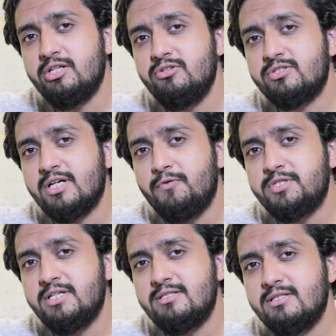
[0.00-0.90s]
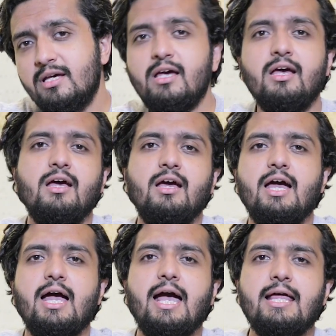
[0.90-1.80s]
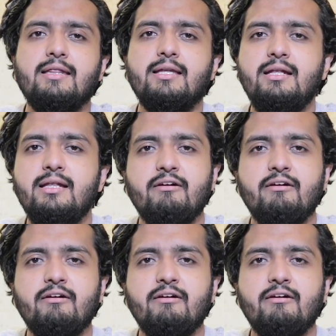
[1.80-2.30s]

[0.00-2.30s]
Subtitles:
in your services, and then